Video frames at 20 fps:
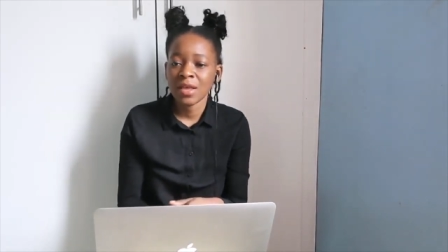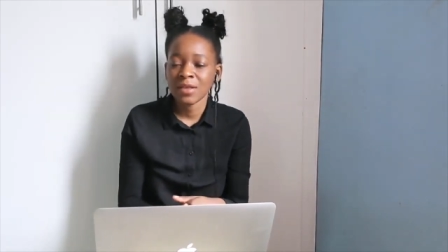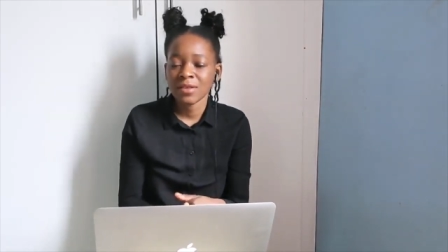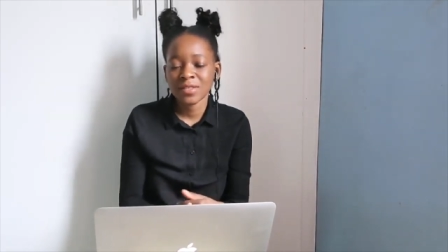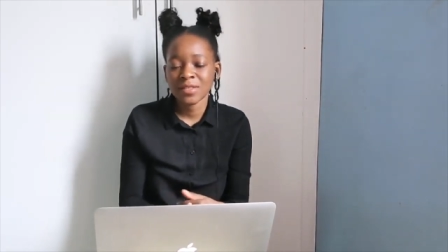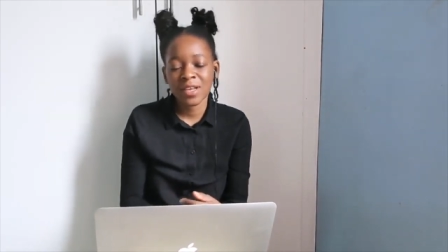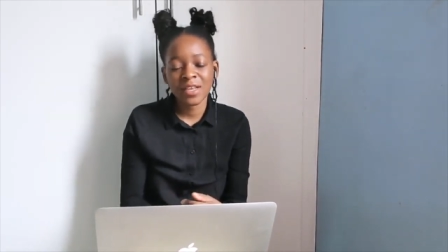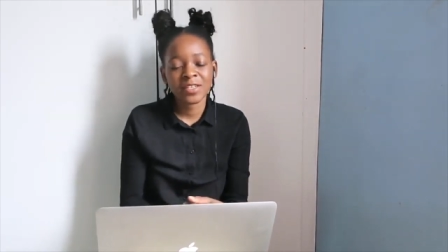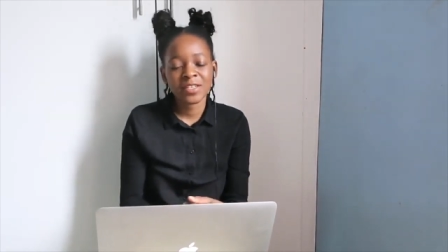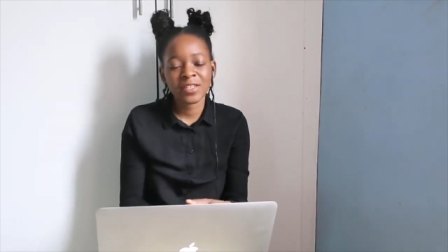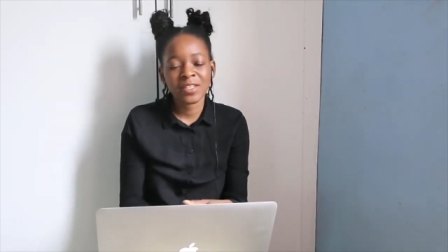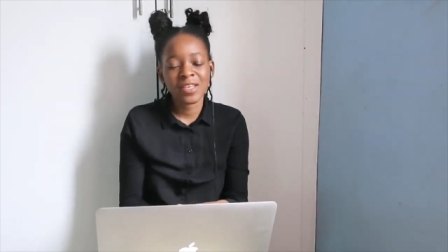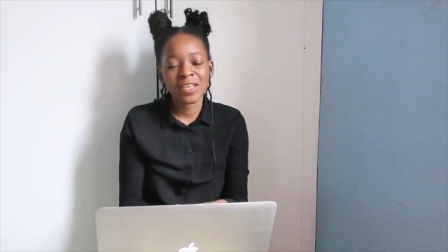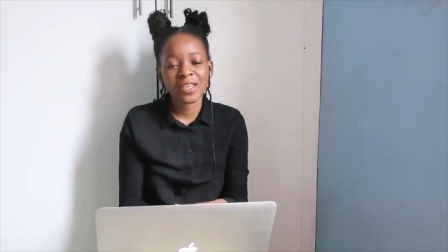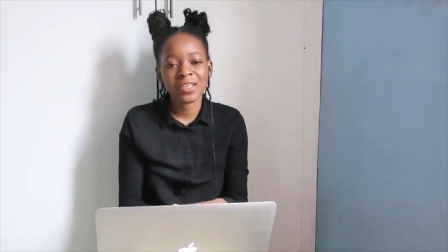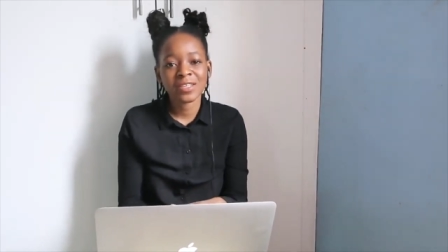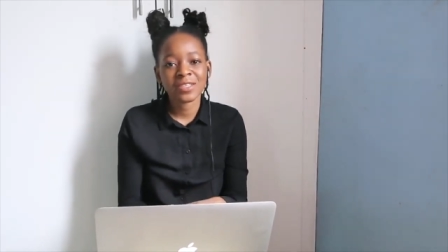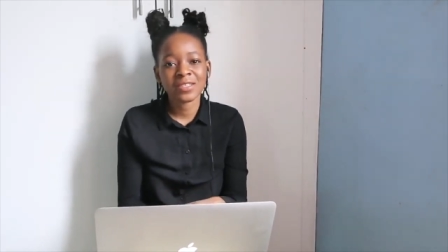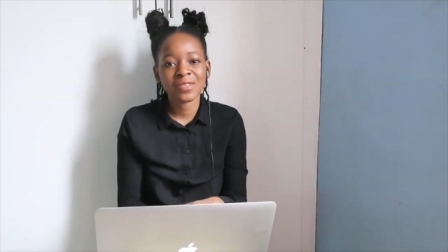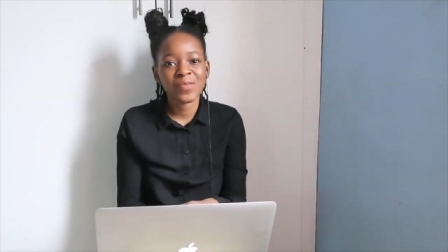Such
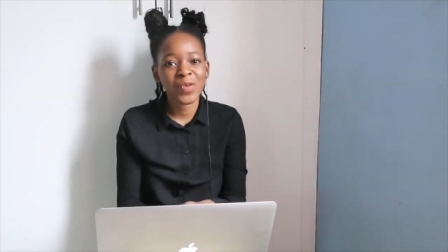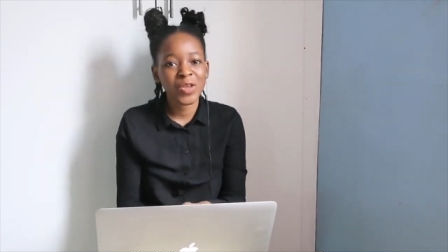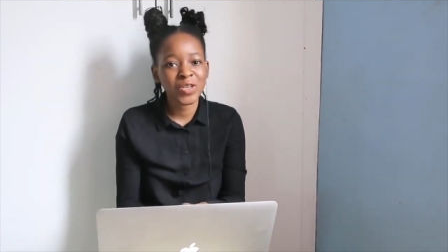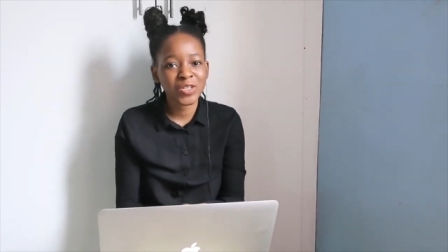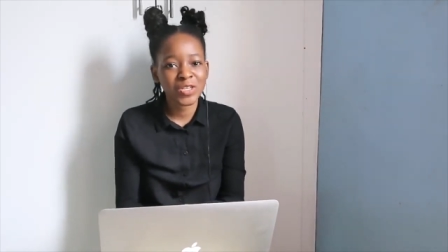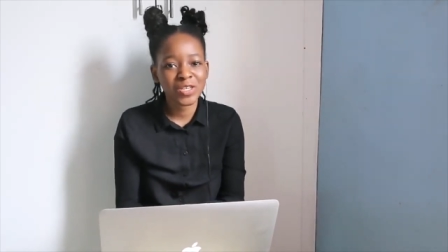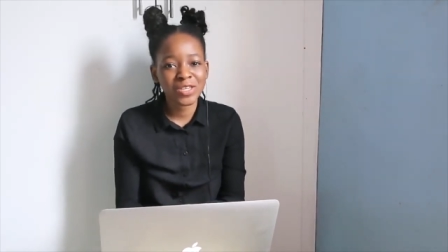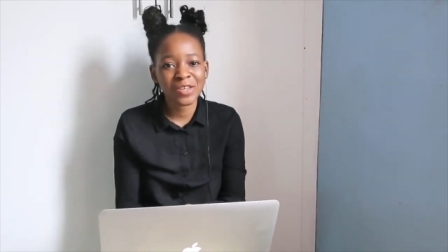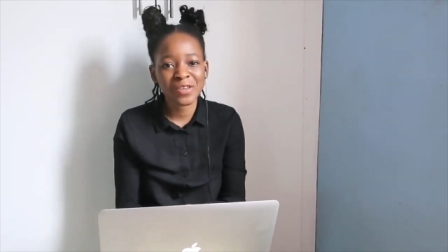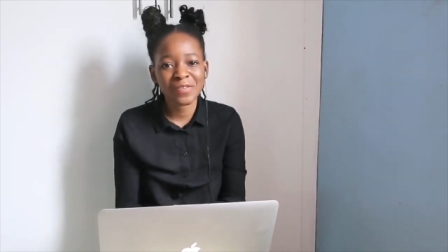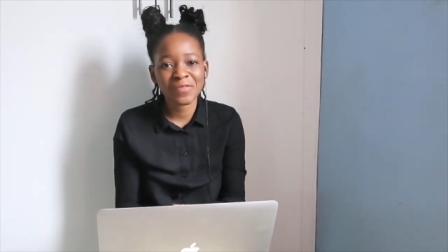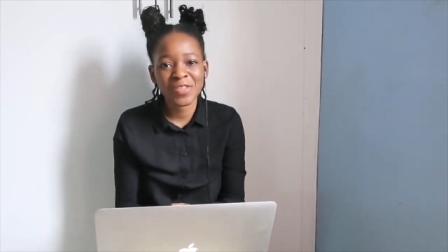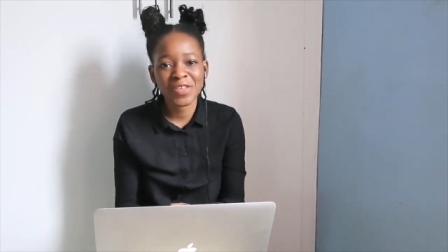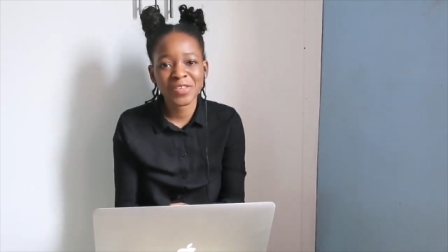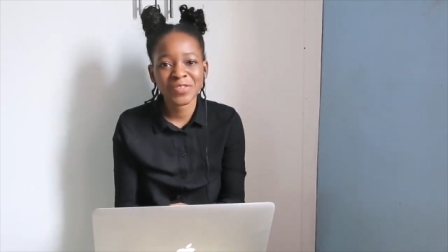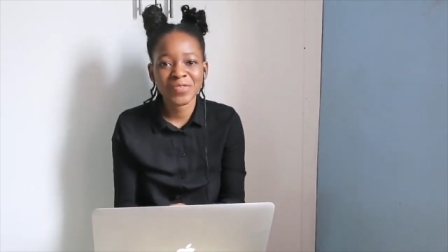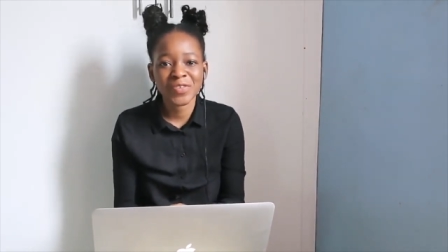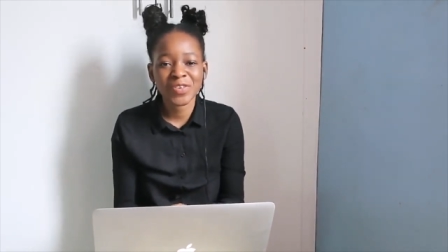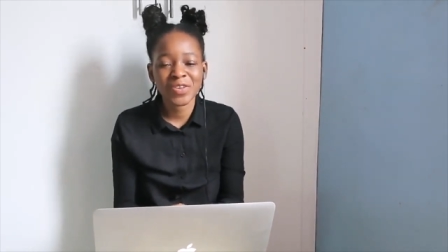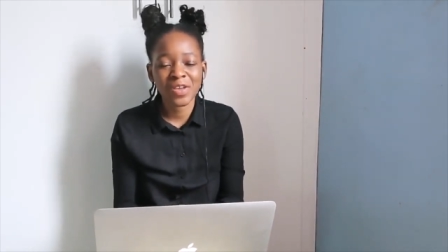things. Make sure to give
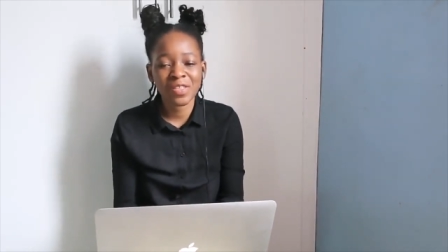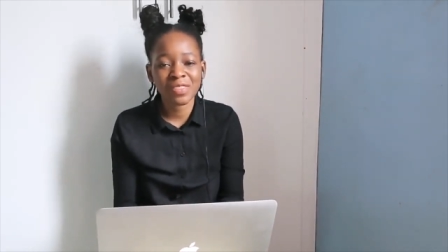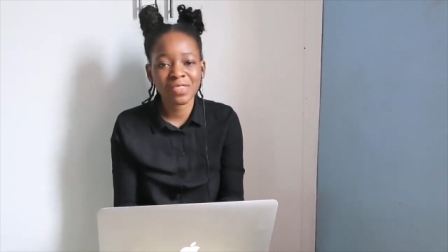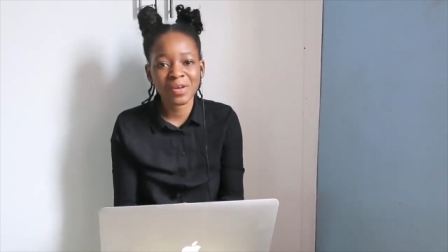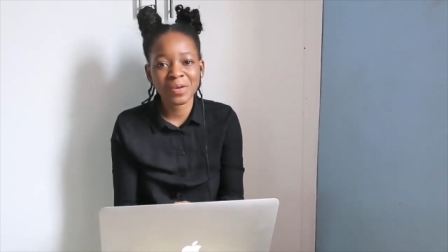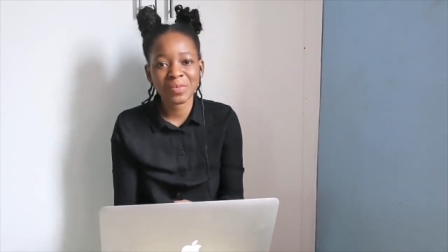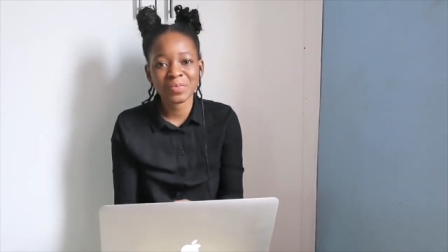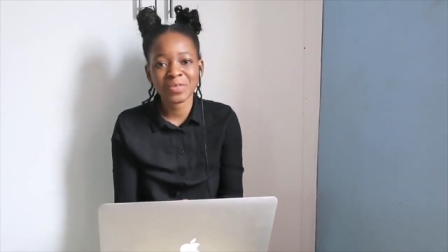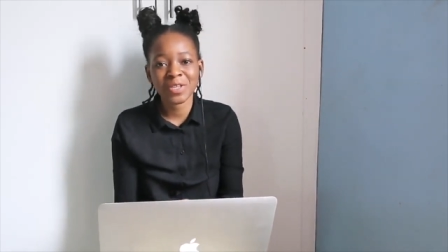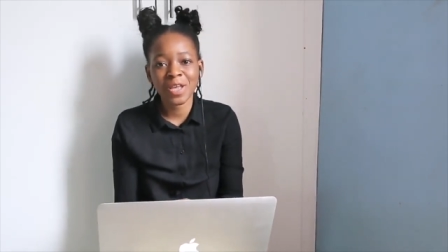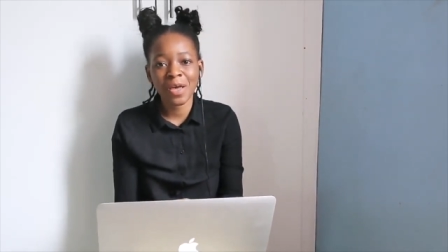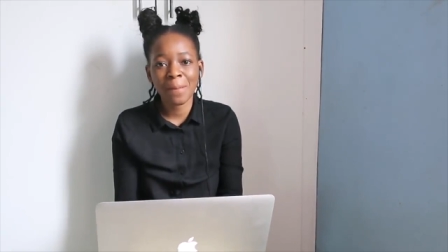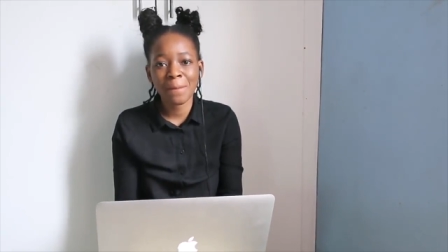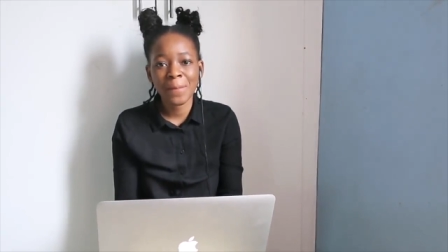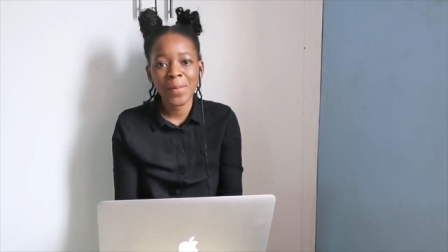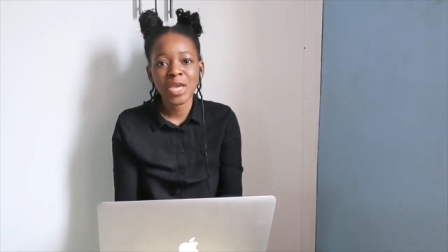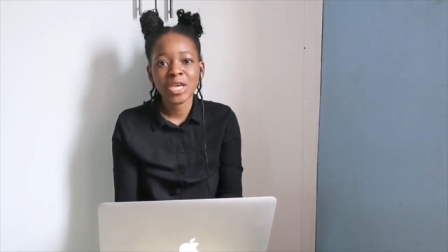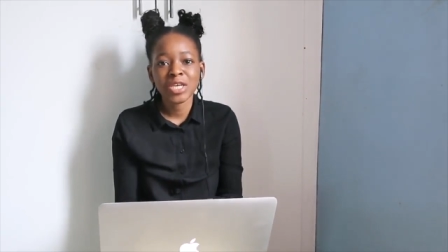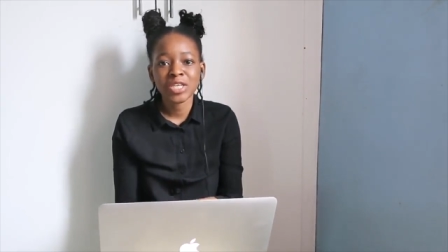this video a thumbs up,